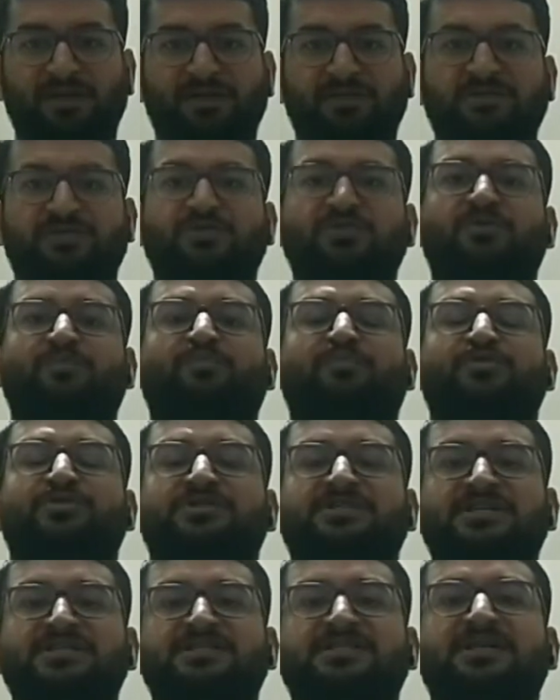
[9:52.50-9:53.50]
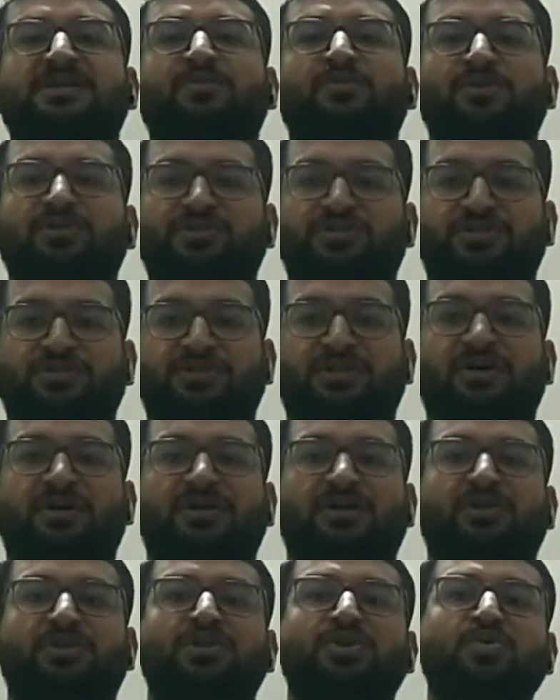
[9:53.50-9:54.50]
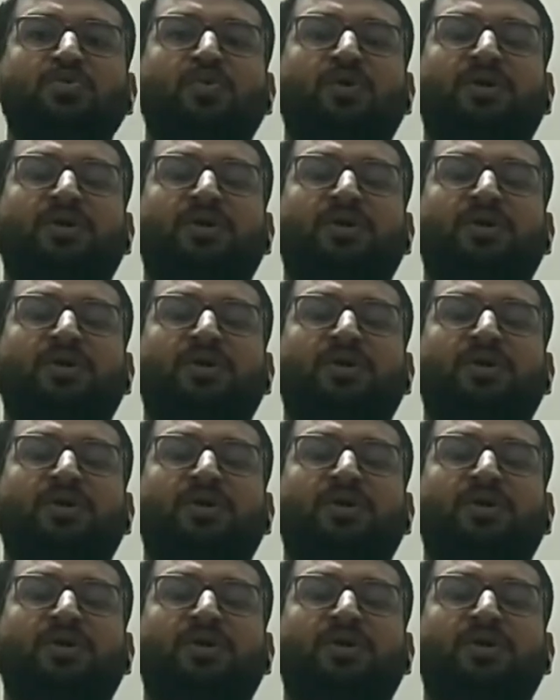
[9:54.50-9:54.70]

So the process in which the new